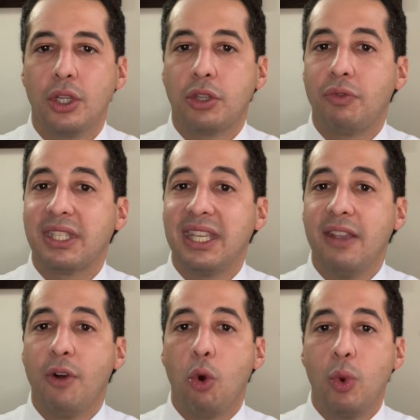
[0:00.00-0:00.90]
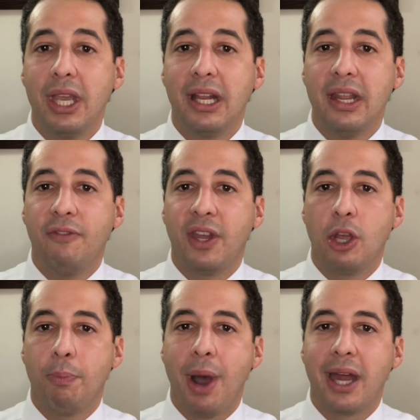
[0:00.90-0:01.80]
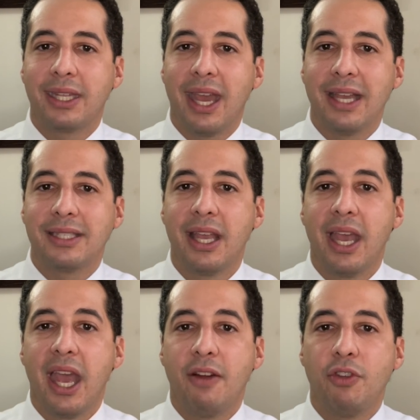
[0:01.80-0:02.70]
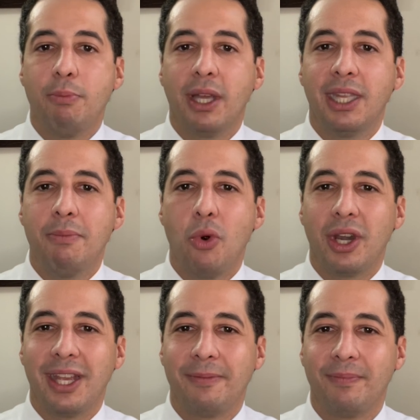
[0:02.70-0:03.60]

to receive our weekly video podcast every Monday morning.